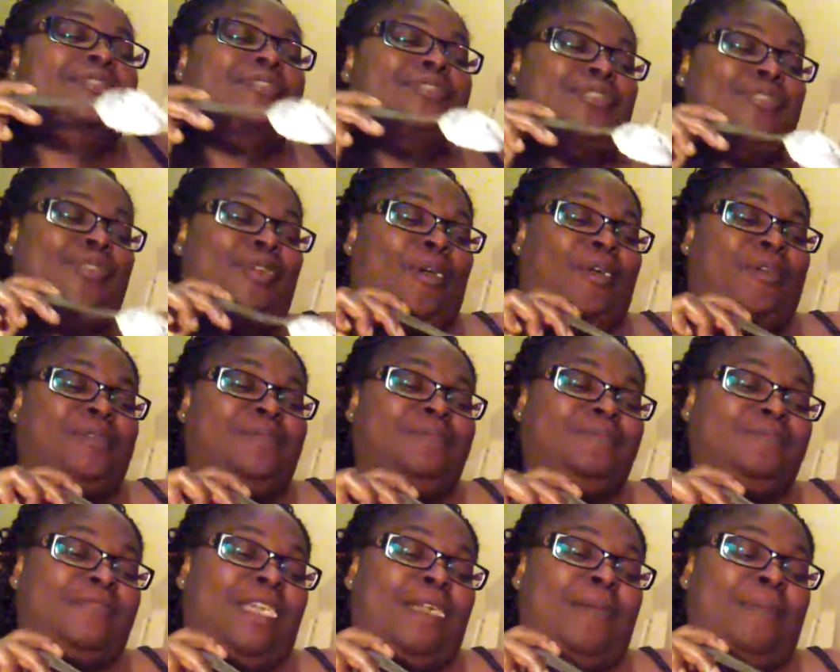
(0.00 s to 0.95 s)

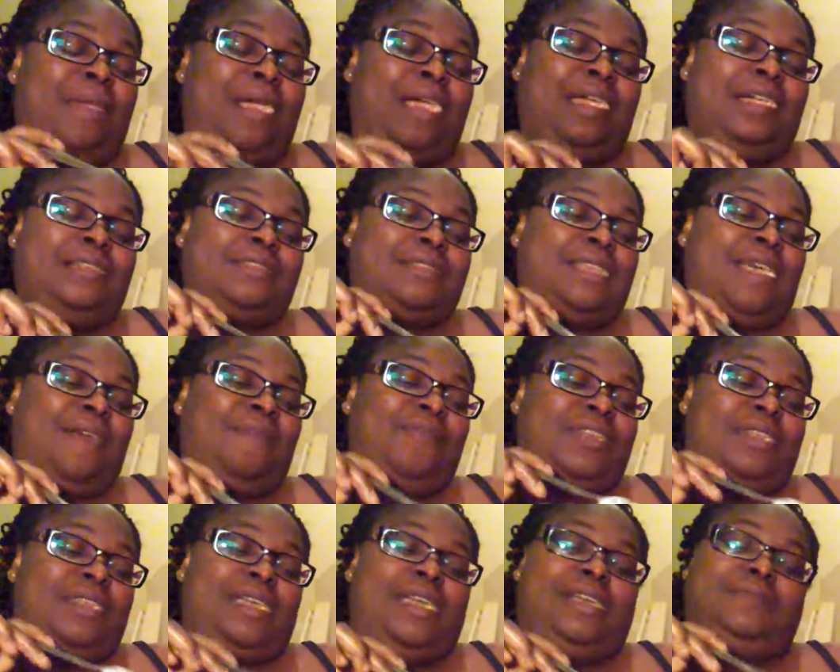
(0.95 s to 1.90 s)
Sure, ain't back in time
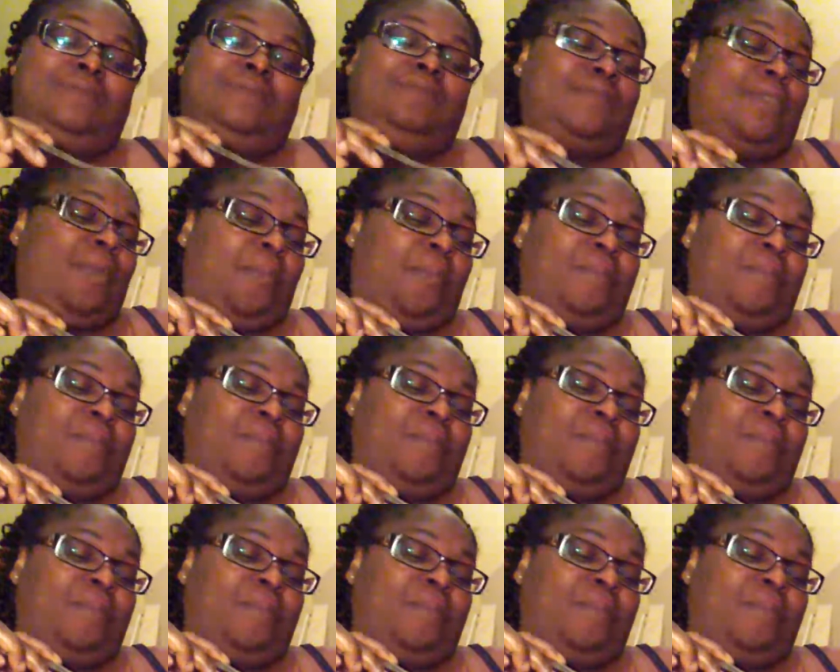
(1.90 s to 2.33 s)
for that.